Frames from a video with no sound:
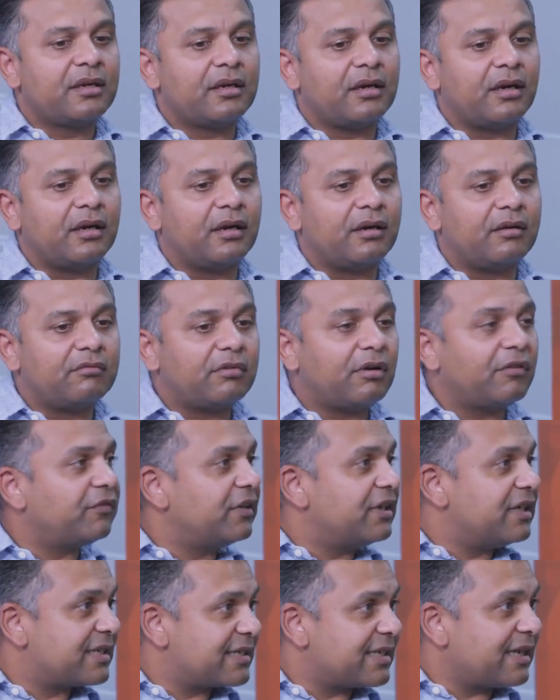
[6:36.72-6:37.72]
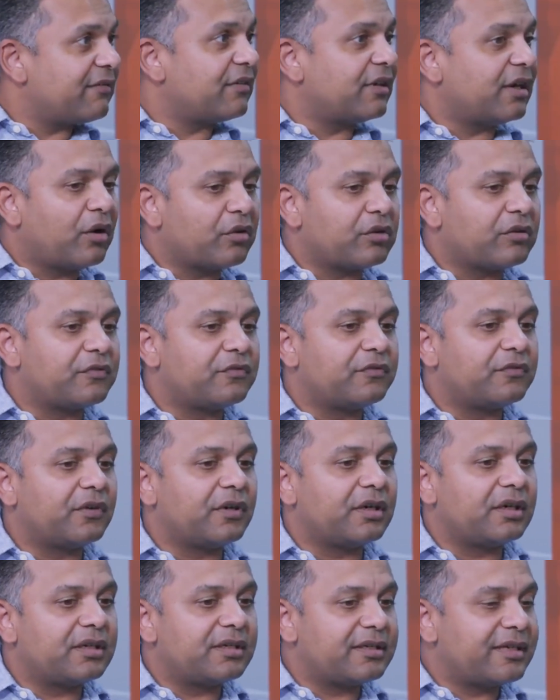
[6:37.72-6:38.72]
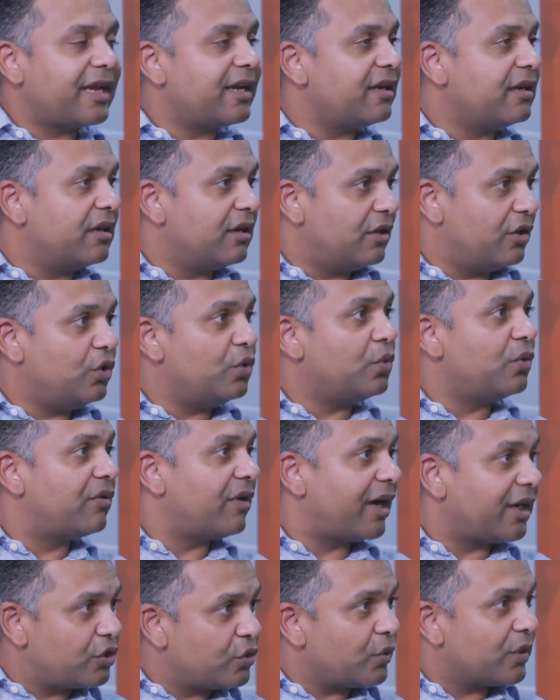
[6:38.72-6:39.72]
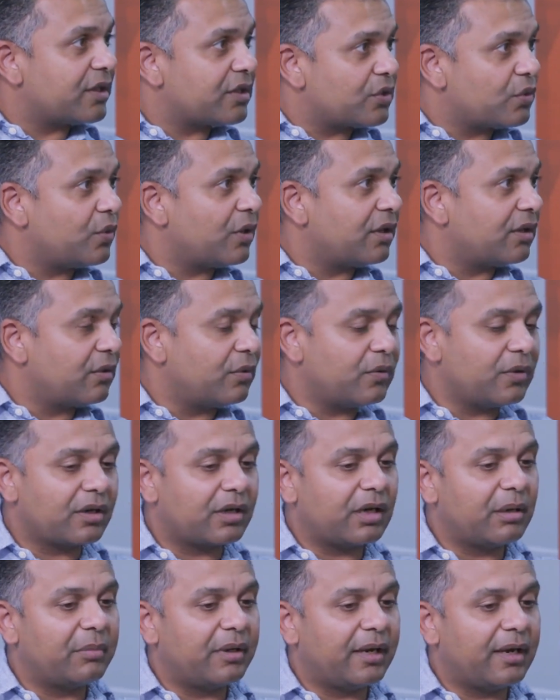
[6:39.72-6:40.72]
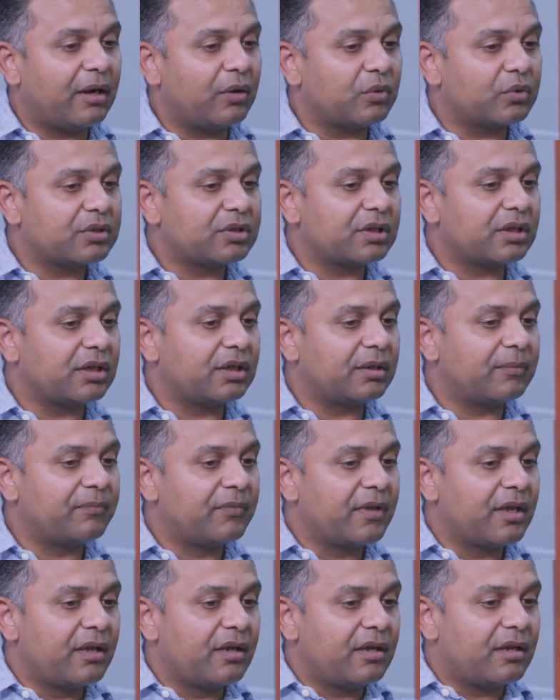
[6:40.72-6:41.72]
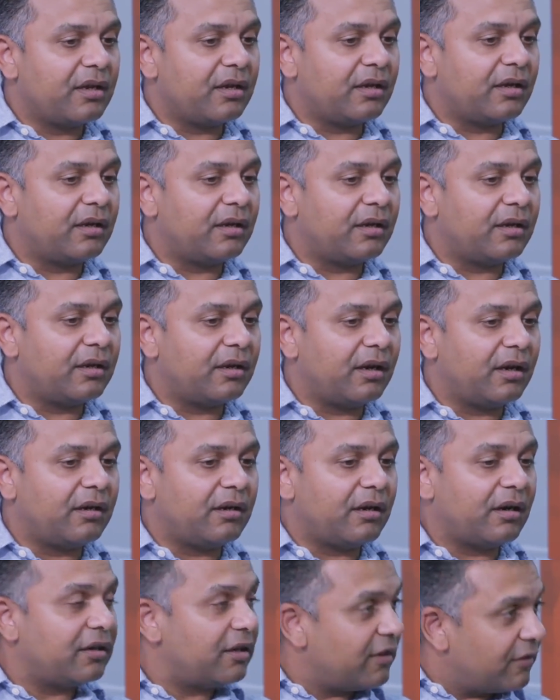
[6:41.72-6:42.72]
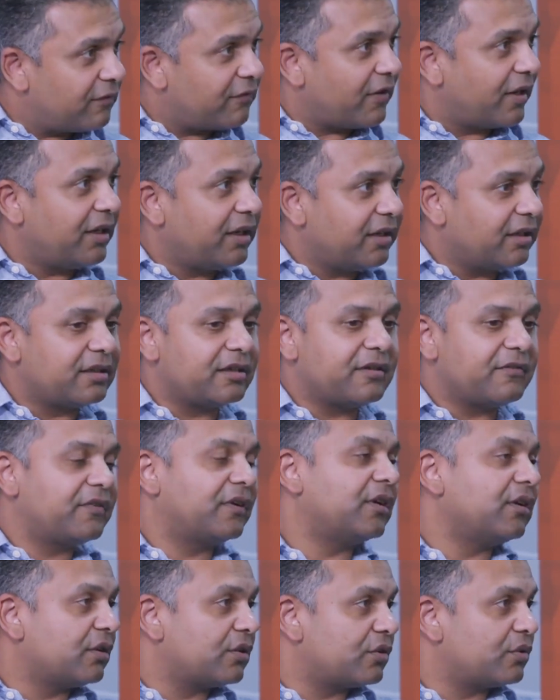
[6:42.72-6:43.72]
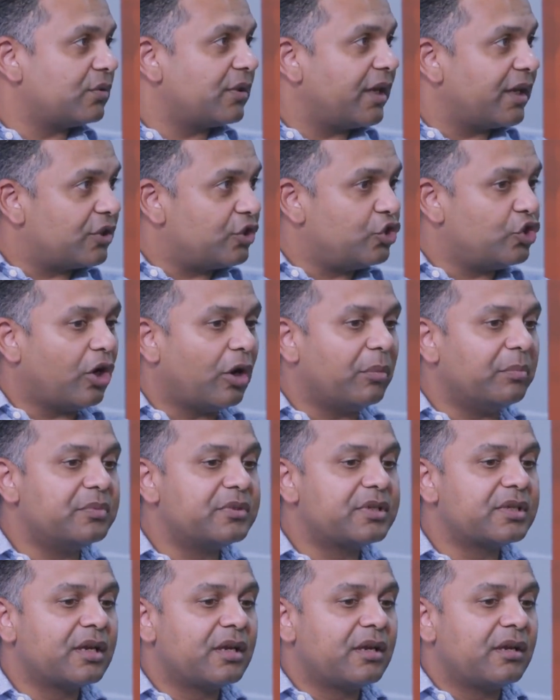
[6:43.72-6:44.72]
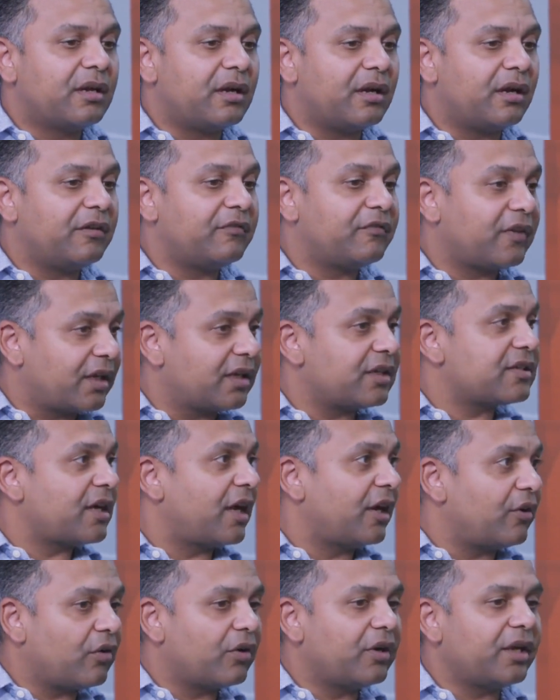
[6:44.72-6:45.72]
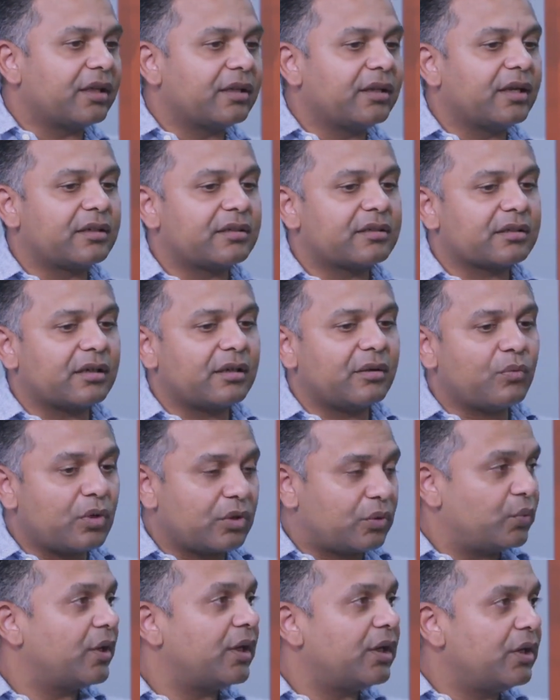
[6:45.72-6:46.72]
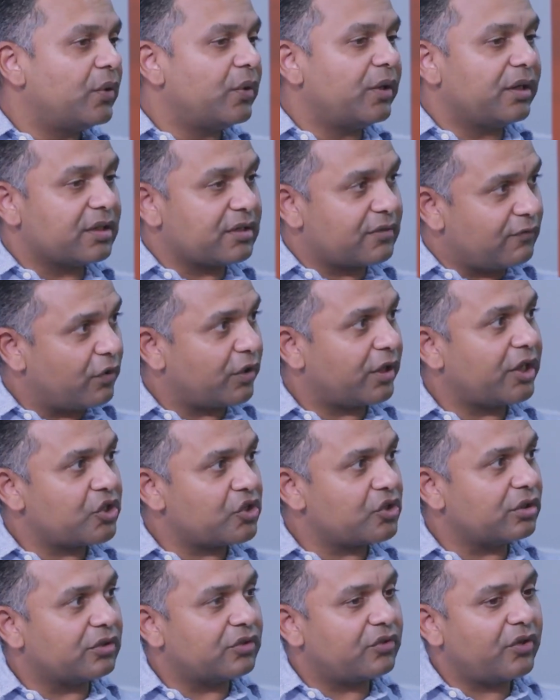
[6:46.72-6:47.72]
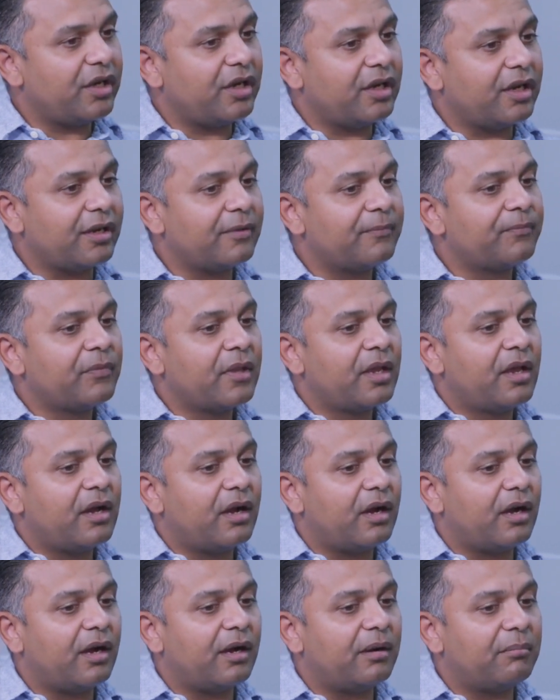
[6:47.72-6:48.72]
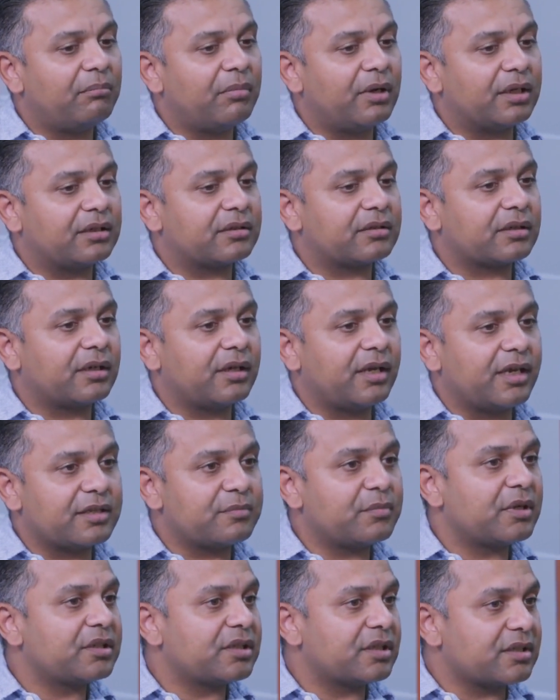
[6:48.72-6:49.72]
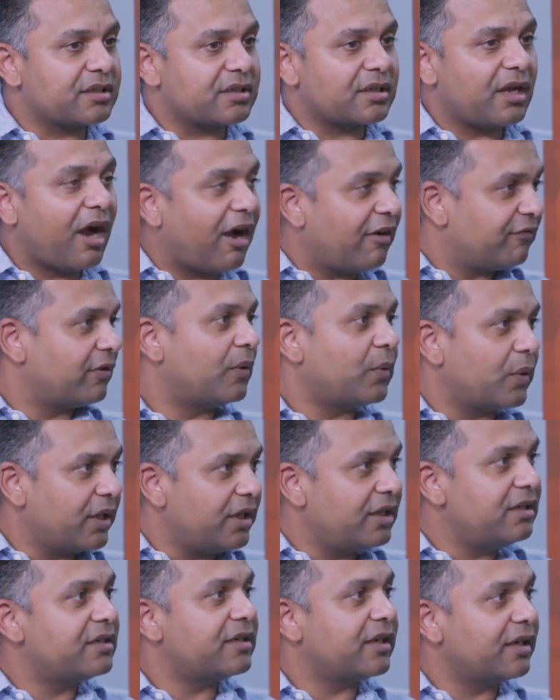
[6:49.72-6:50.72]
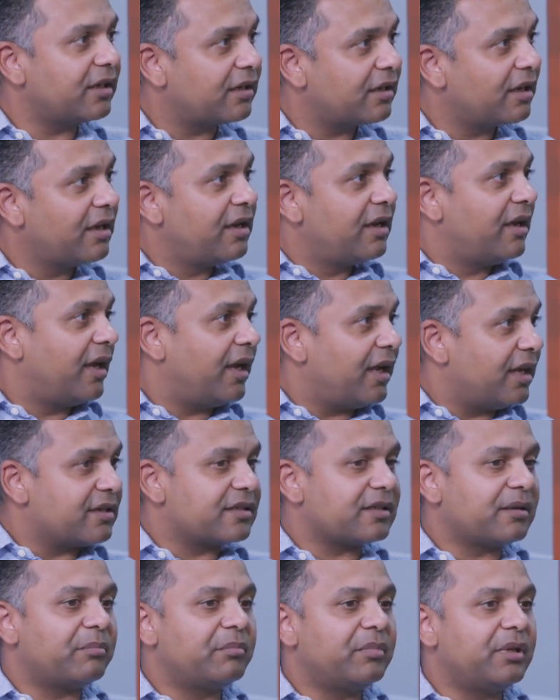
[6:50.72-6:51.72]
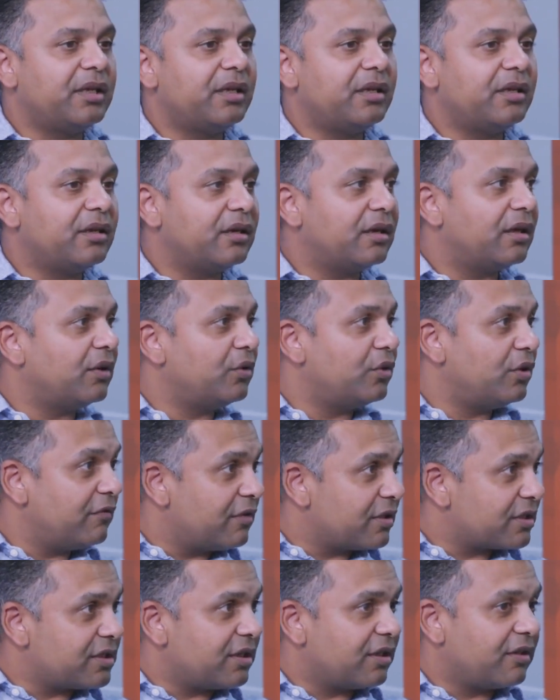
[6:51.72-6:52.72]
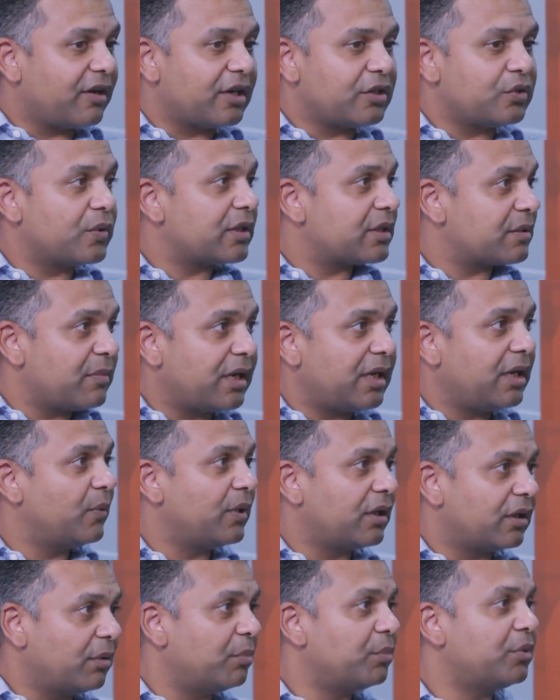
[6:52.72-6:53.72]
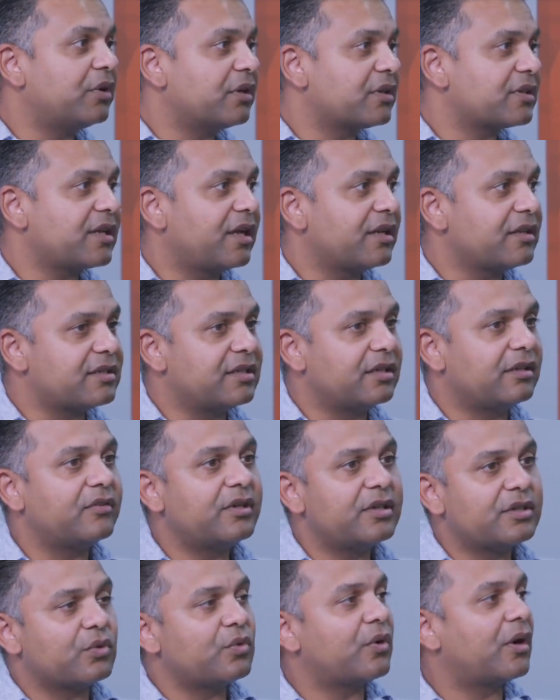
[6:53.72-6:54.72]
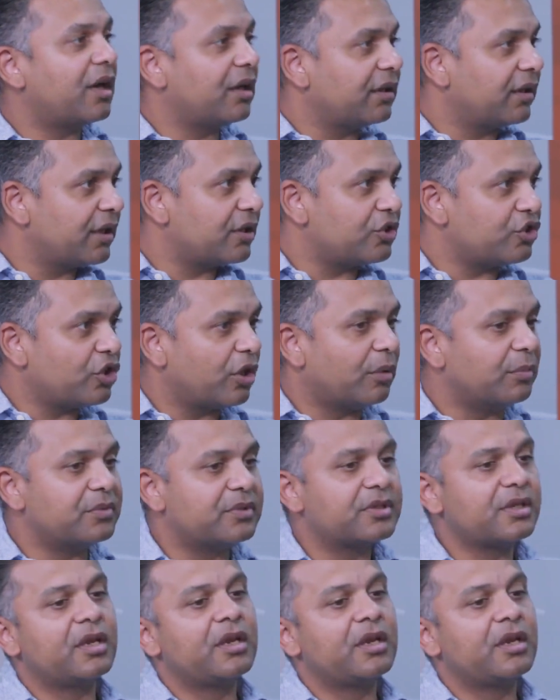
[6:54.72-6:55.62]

Roughly 7 out of 10 new graduates who are coming out are finding it difficult to get jobs. In fact, it's ironic that what we're doing is vocational training, but as much as half our intake ends up being university graduates, many with computer science degrees who can't get jobs.